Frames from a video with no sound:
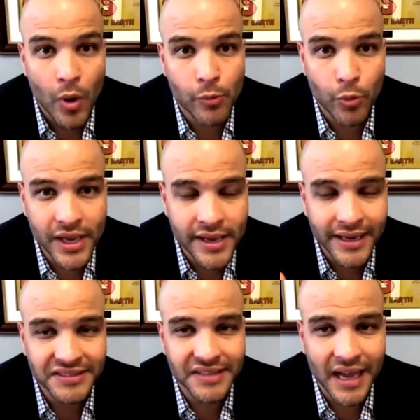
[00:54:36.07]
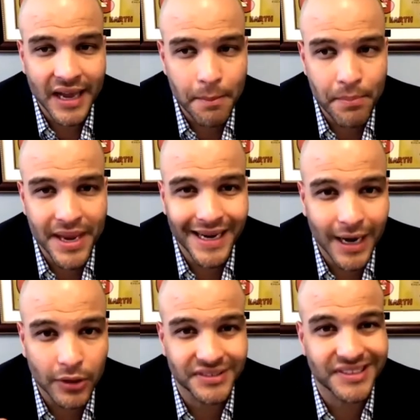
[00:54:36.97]
when we started
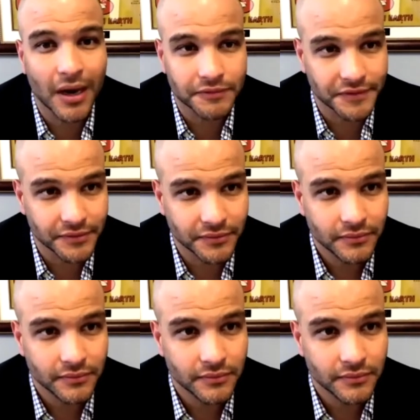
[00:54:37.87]
being ourselves